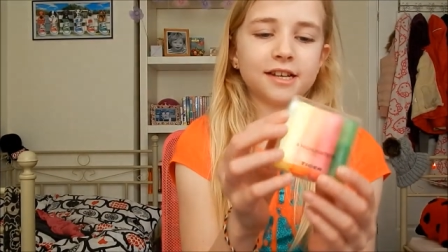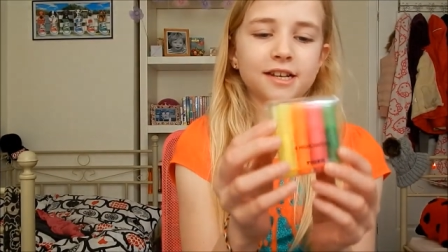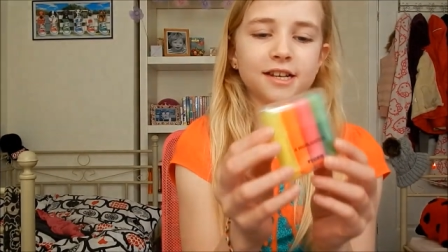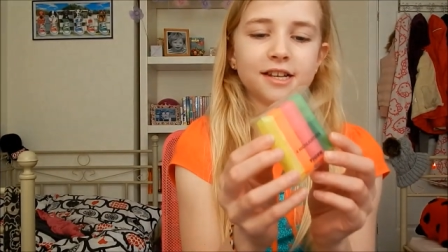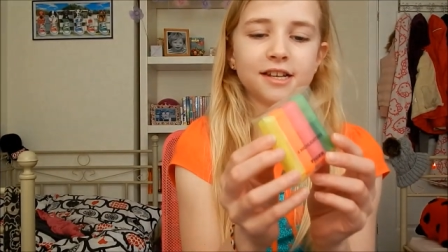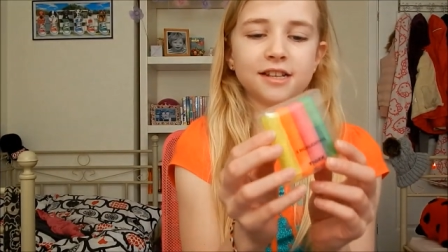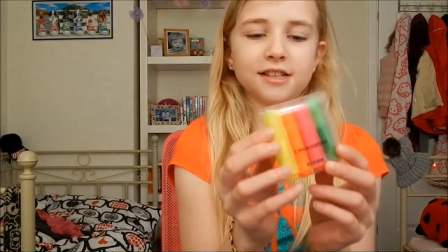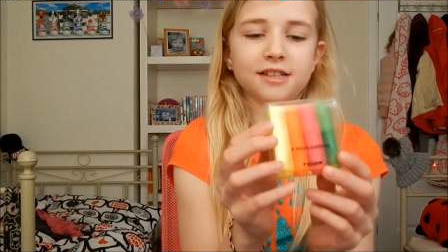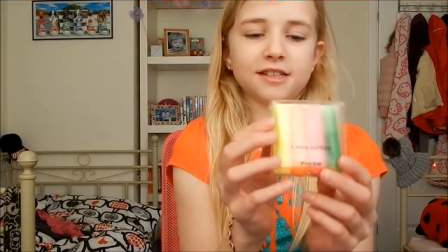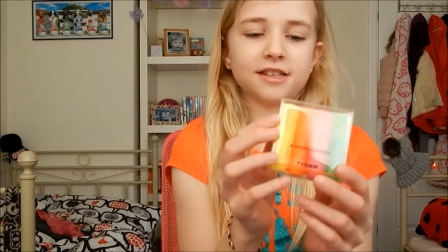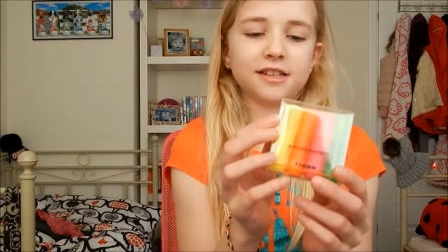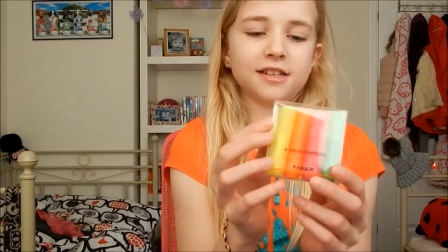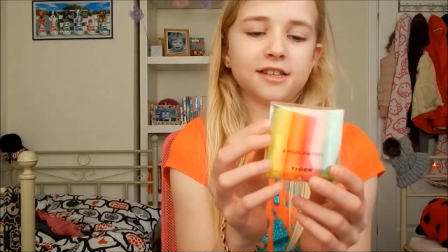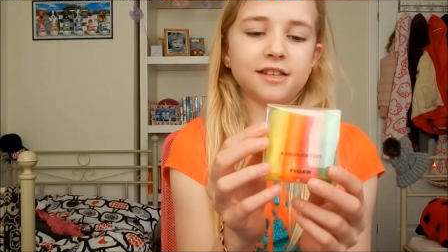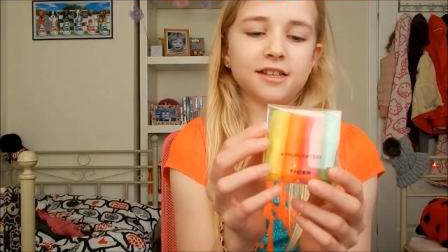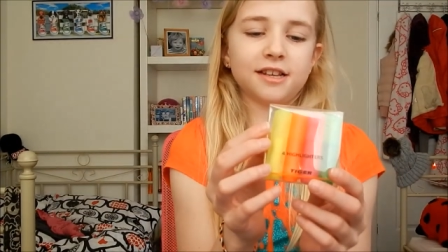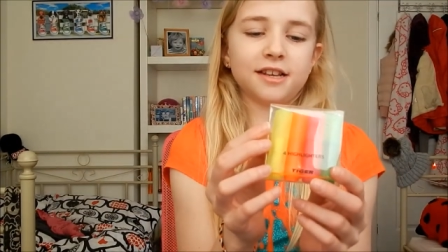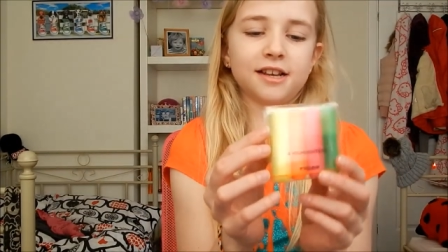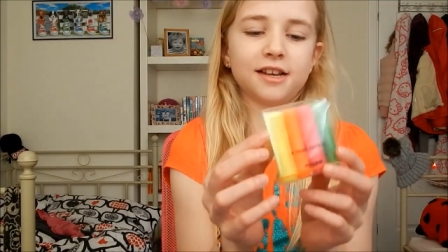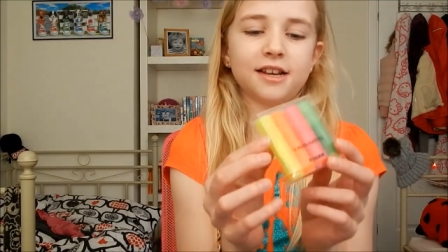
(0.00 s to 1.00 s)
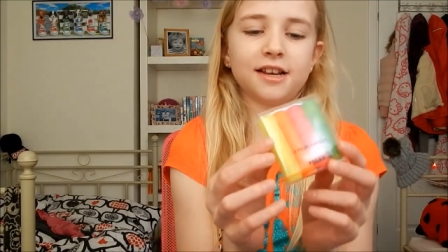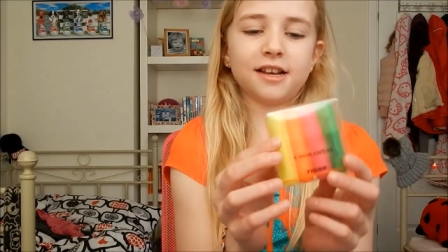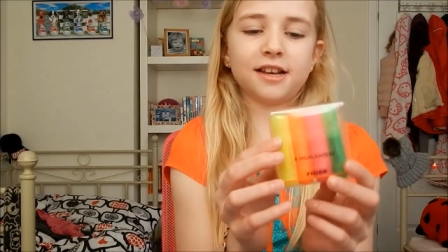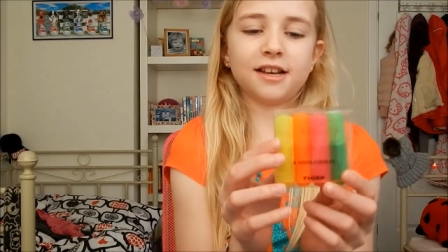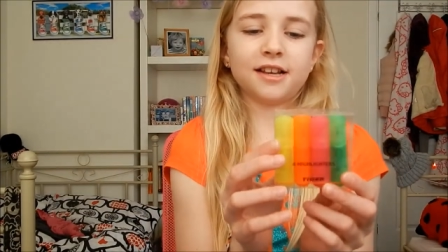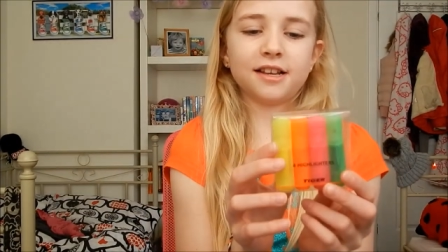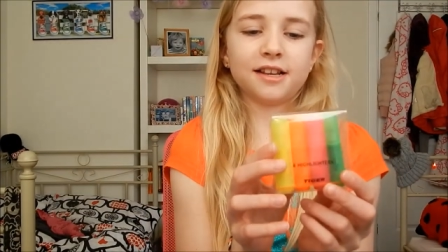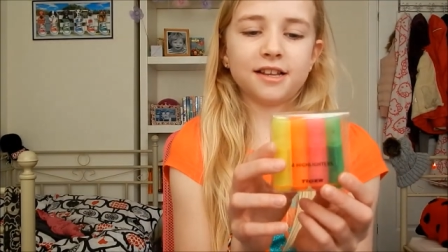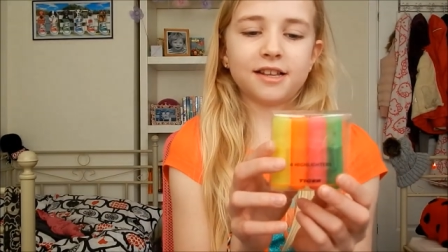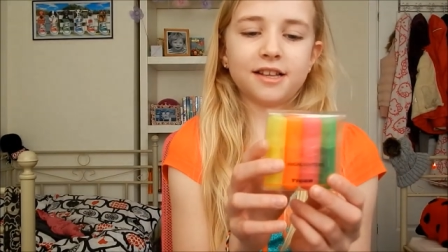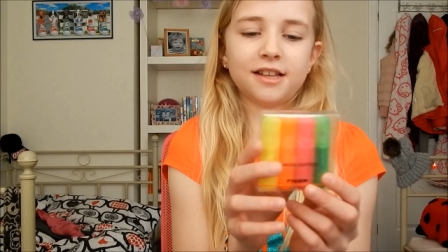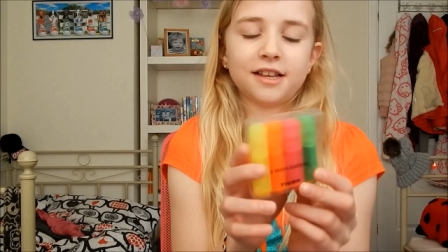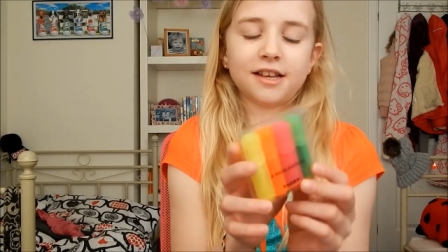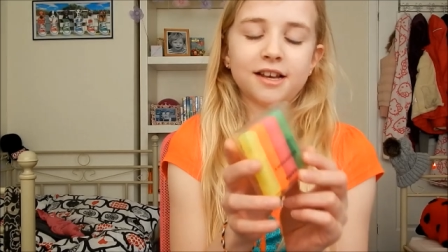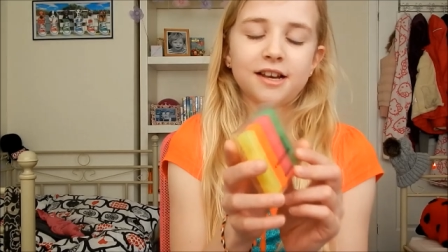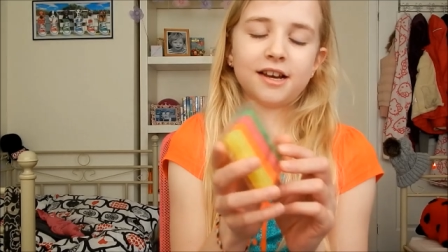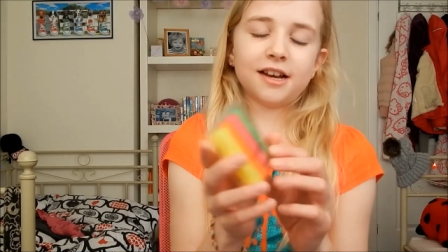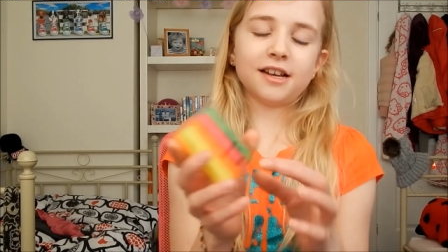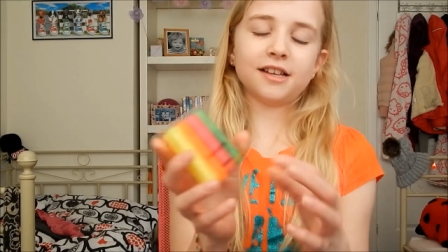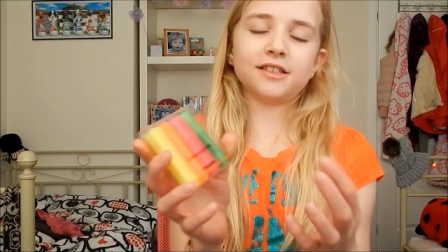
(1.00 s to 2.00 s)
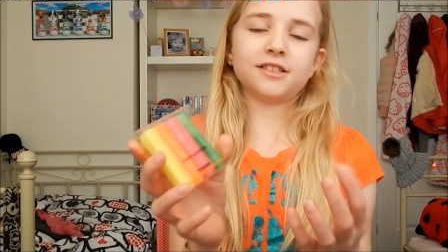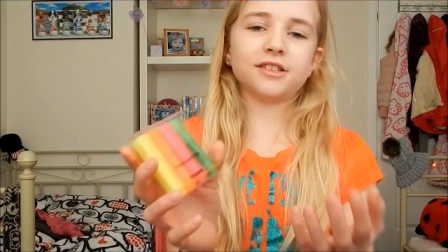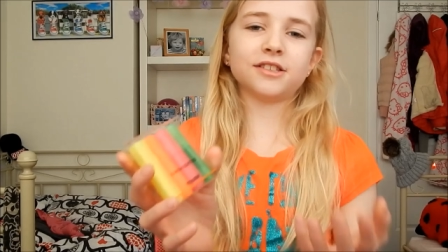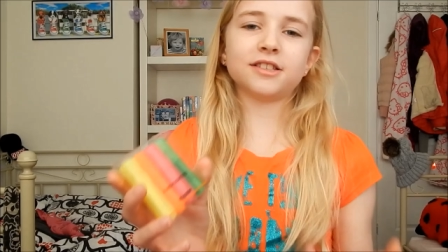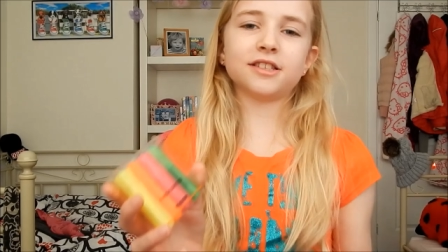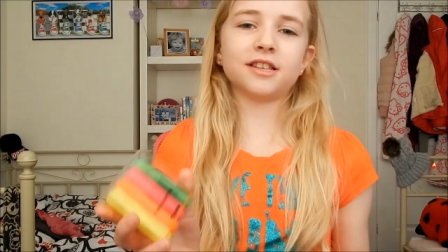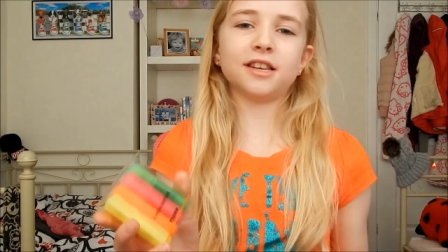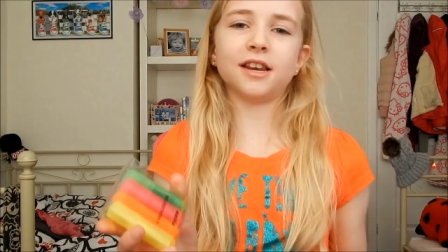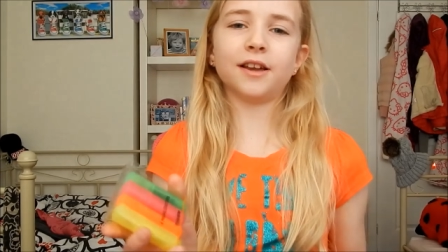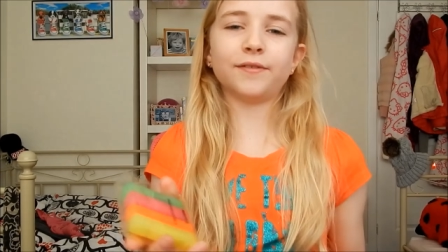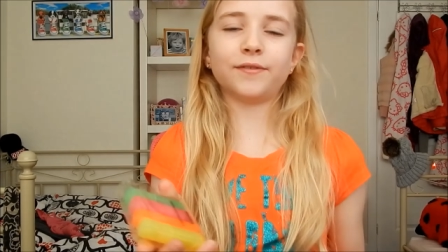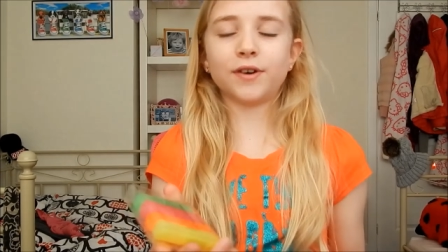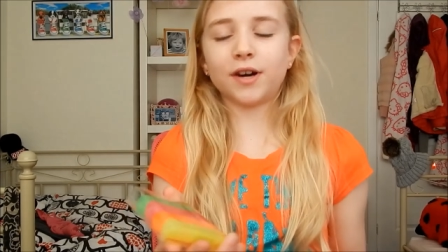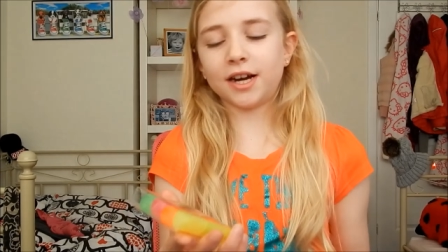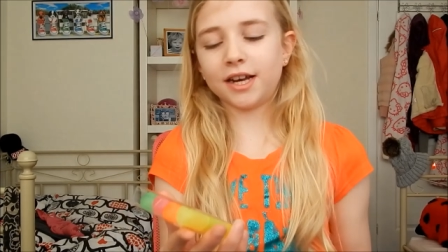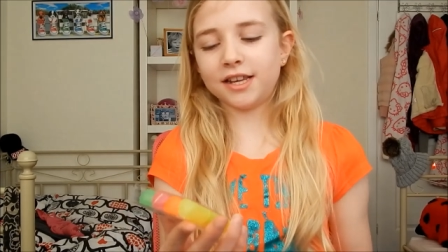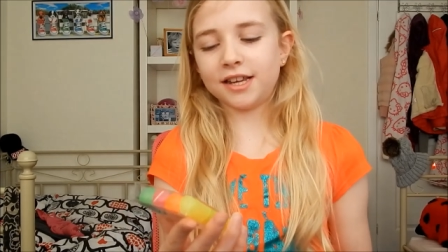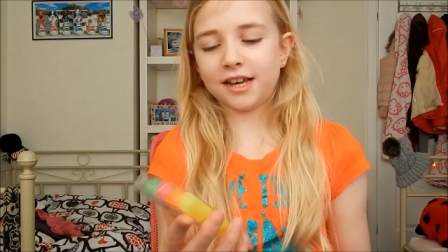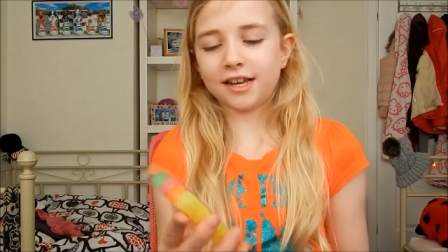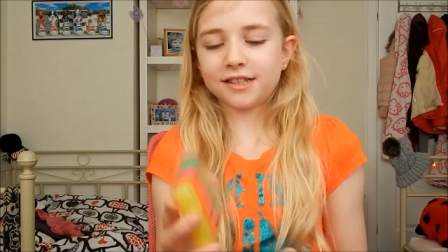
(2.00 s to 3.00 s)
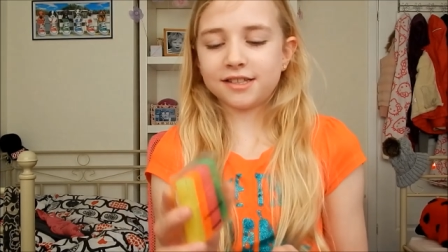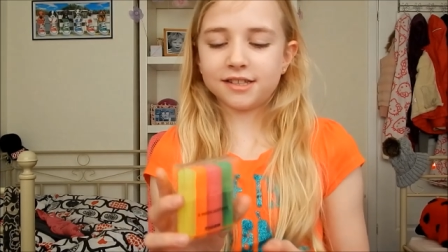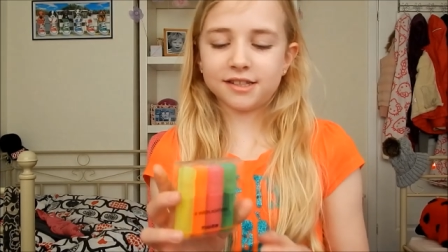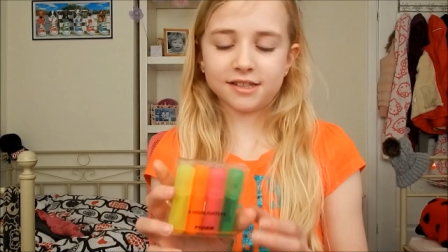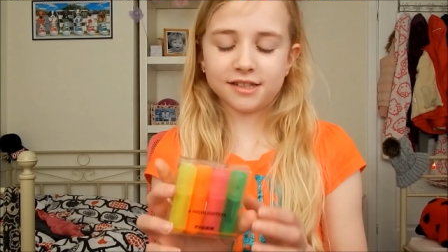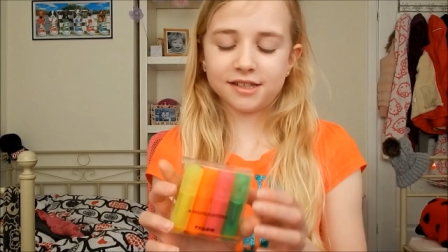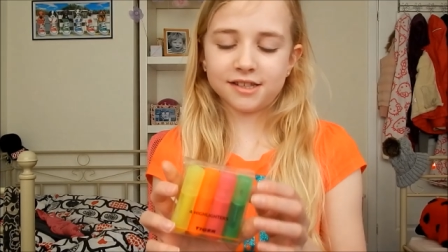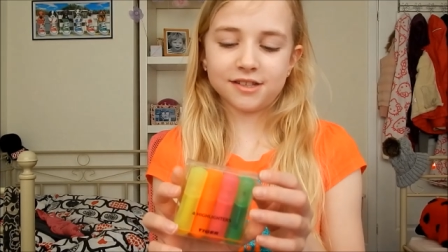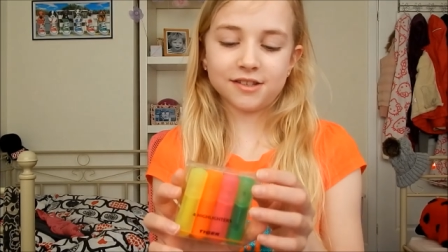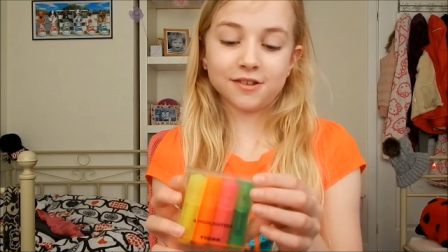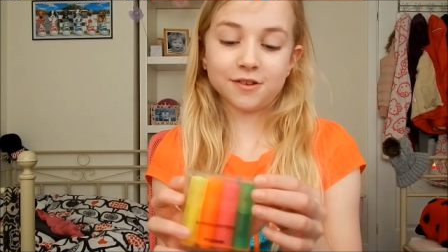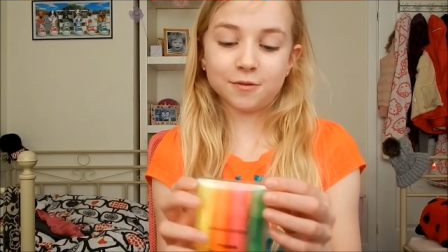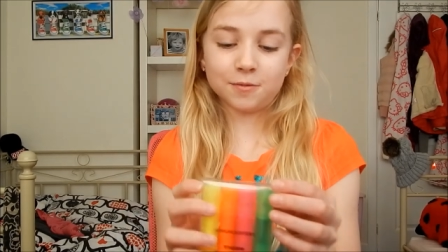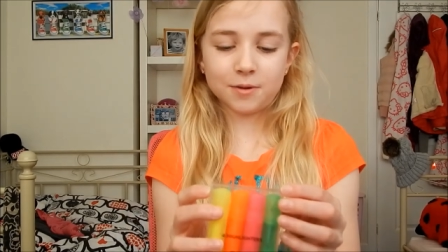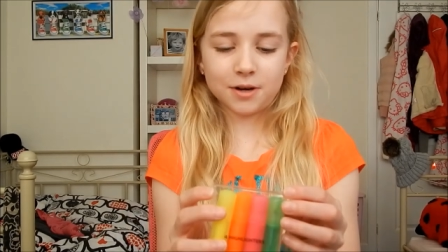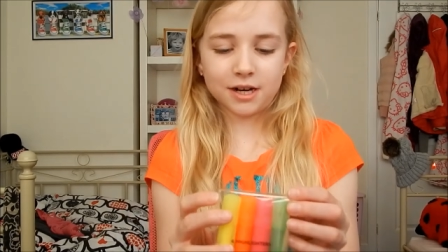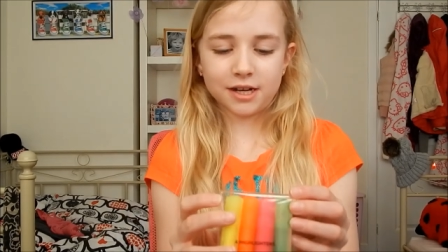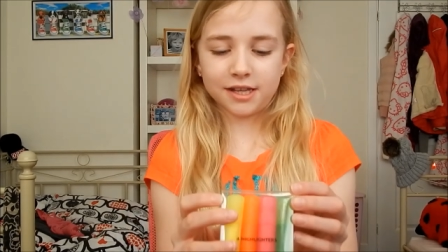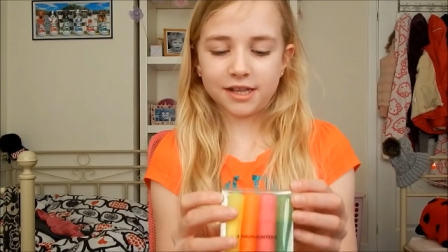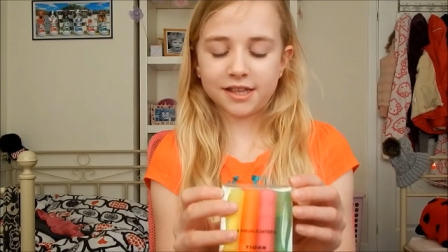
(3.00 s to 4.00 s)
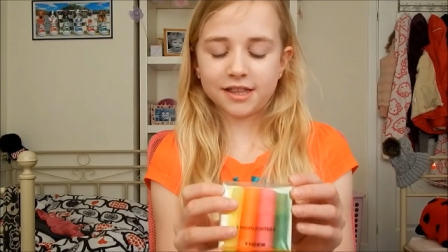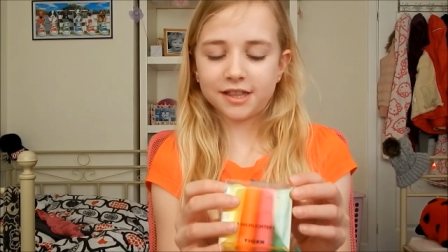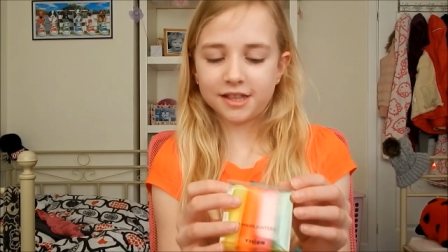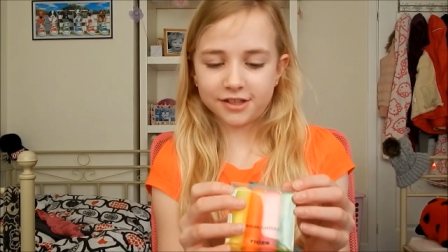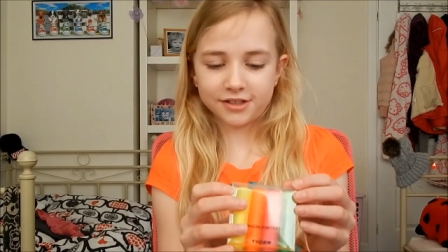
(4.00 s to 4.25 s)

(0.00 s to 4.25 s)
And I just love highlighters, I don't know why.